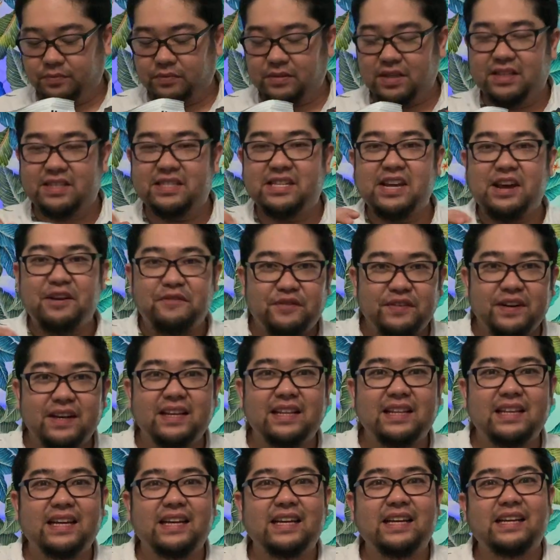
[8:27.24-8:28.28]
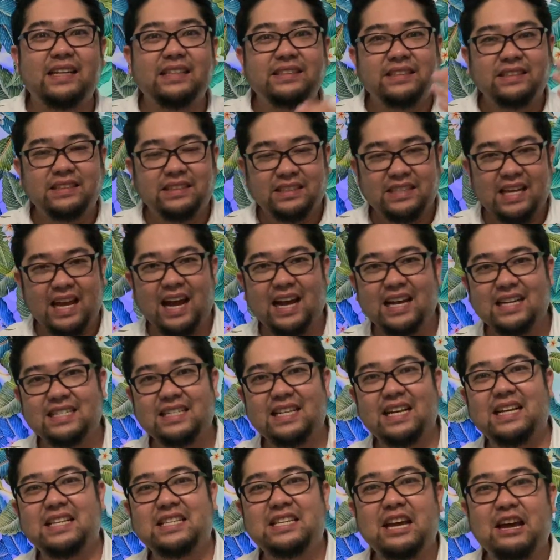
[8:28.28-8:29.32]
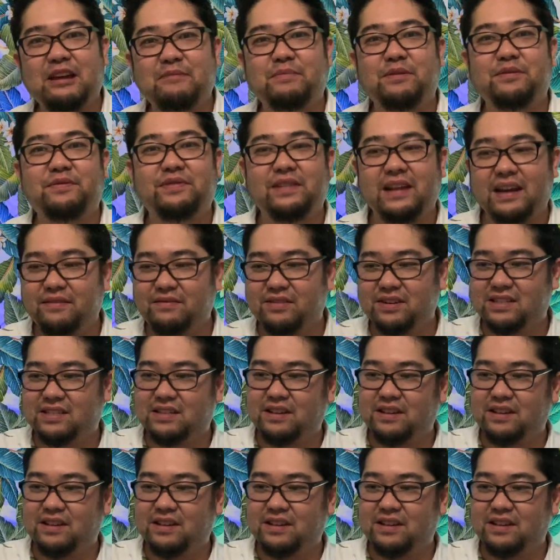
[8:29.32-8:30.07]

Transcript: it definitely has that type of flavor.